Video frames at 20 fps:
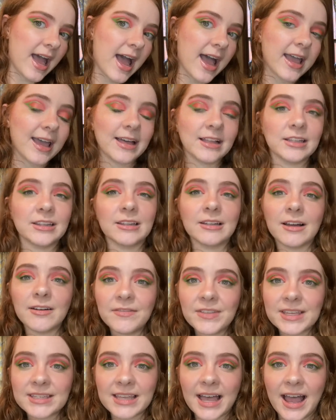I
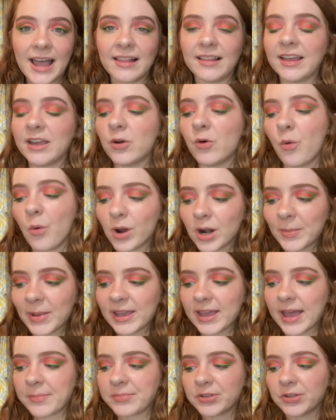love this highlight. One of
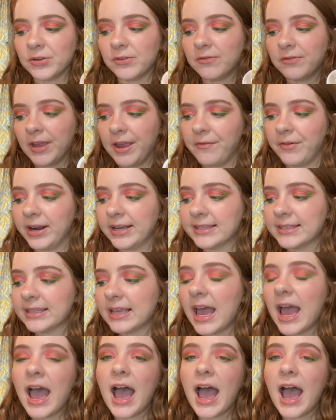my absolute favorites.